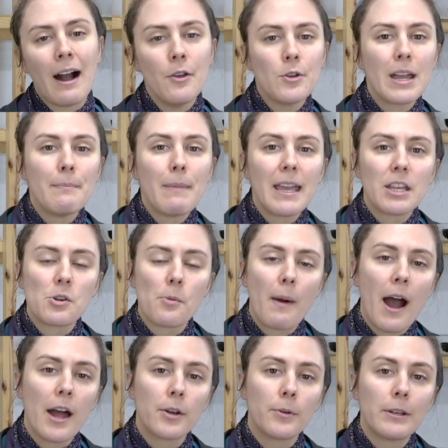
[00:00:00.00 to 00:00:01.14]
how you can make your
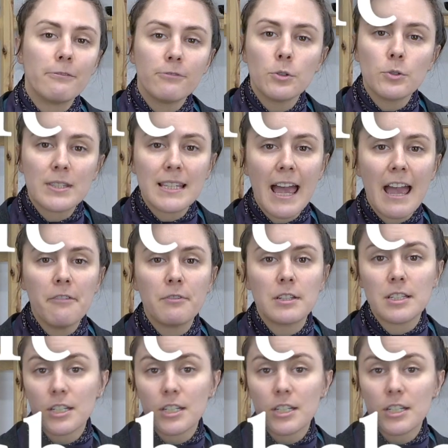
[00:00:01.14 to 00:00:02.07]
pottery food safe,